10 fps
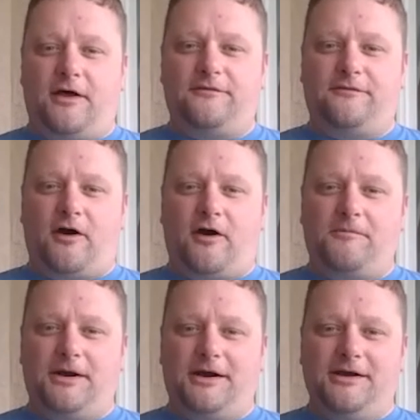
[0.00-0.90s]
on the
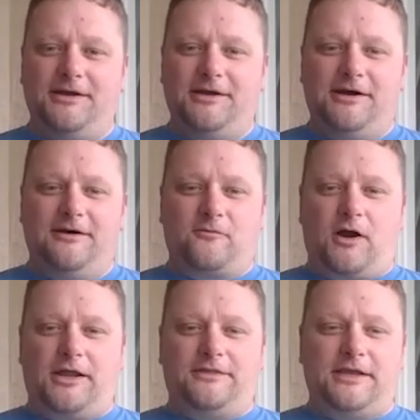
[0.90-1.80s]
farm uh, of
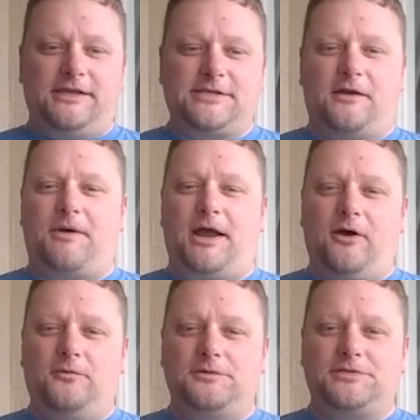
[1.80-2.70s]
running things on my
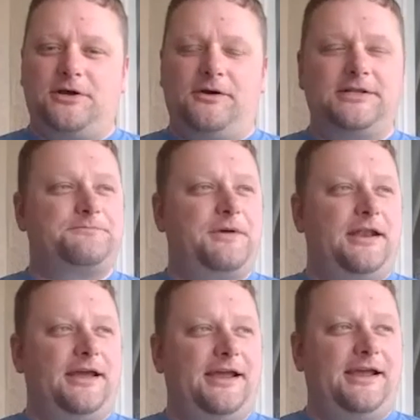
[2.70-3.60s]
own. So it's
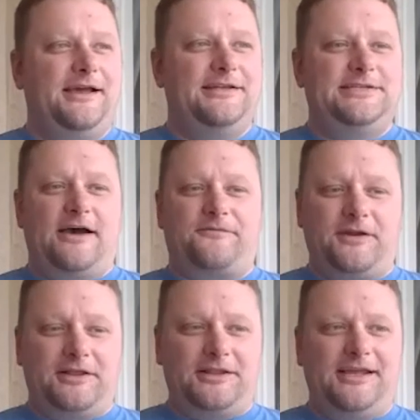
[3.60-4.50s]
been a
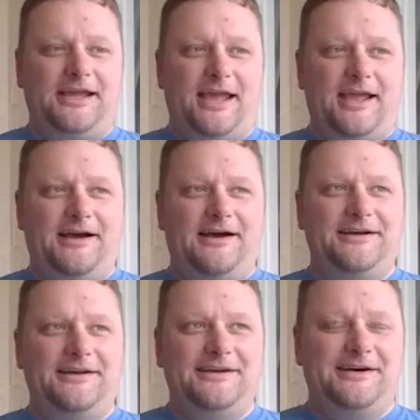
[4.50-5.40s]
definitely a uh,
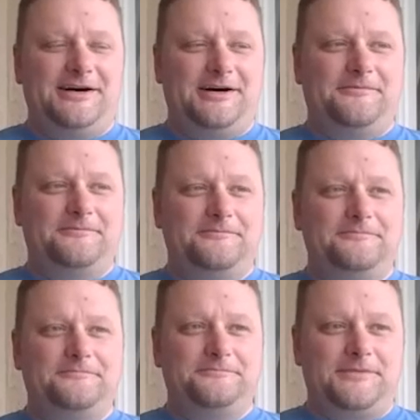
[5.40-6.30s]
um,
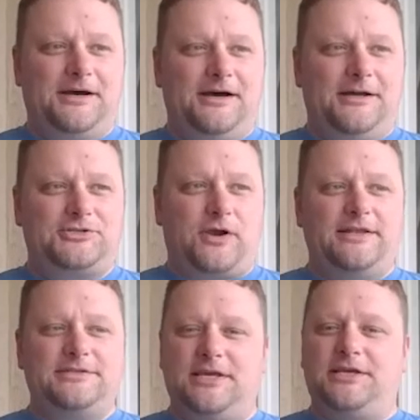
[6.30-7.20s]
uh,
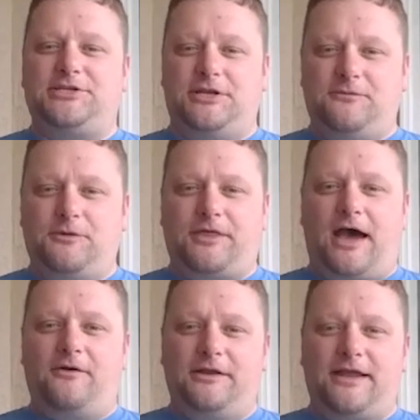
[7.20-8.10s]
transition
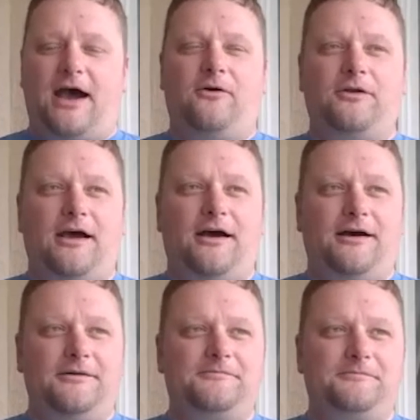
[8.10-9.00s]
without a doubt.
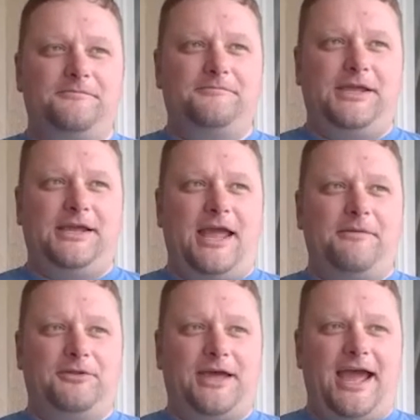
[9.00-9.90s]
Uh, being
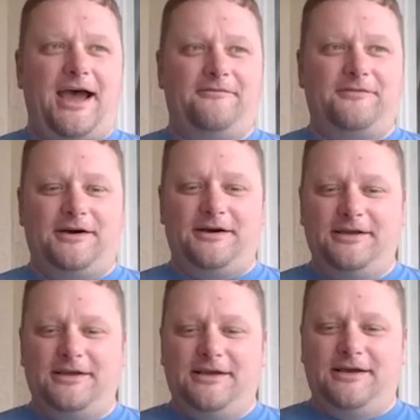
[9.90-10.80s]
able to have uh,
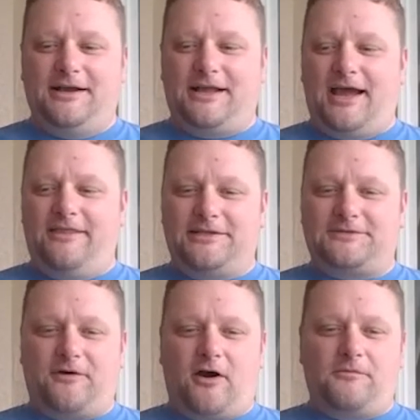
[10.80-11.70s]
a guy
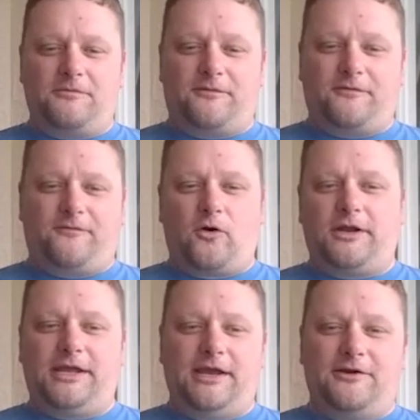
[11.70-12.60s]
that's farmed for
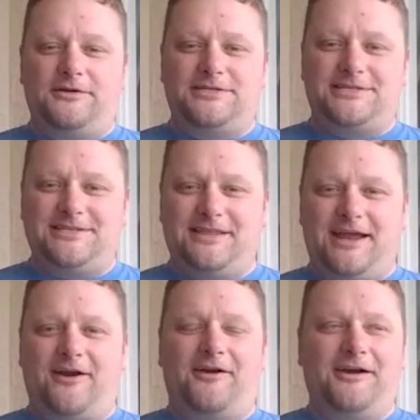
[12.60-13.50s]
40 years
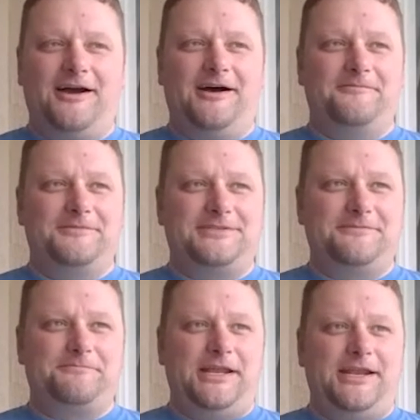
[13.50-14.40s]
there um, to
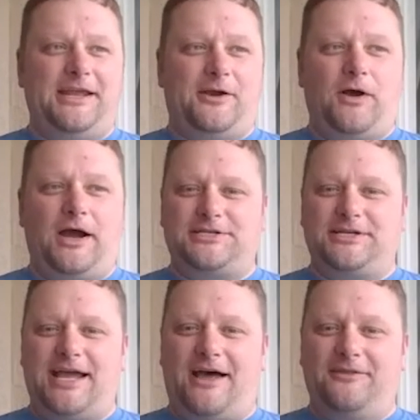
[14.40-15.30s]
beat any
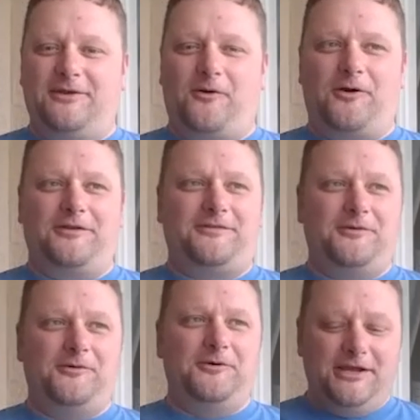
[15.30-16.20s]
question down the door
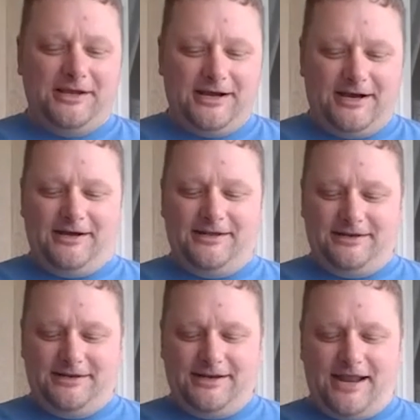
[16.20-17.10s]
to uh,
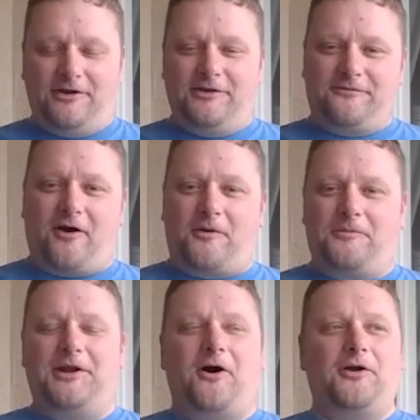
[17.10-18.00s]
now you're
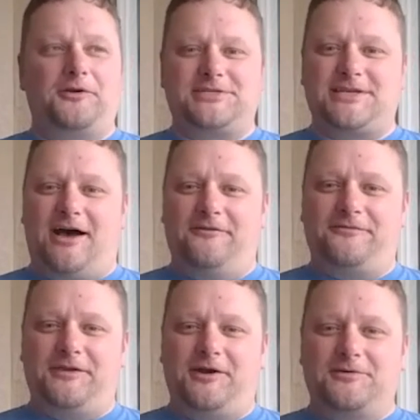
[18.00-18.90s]
farming it all yourself,
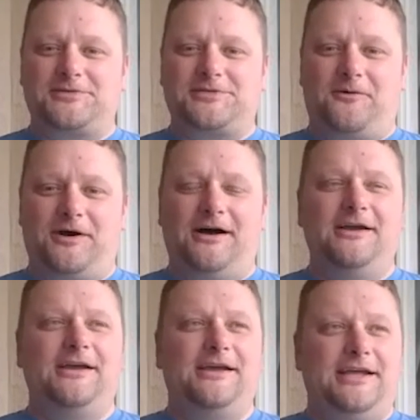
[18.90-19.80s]
you know. So uh,
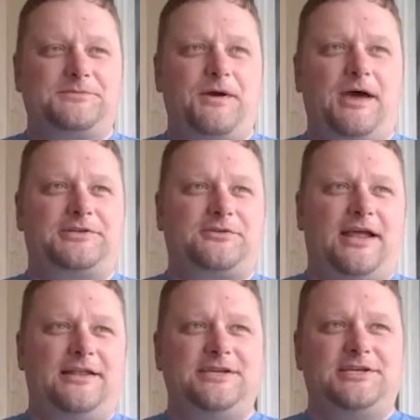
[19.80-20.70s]
it's been a
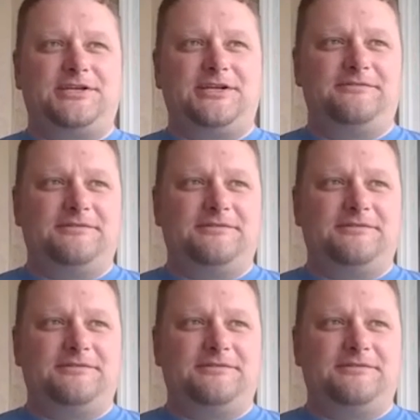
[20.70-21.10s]
transition.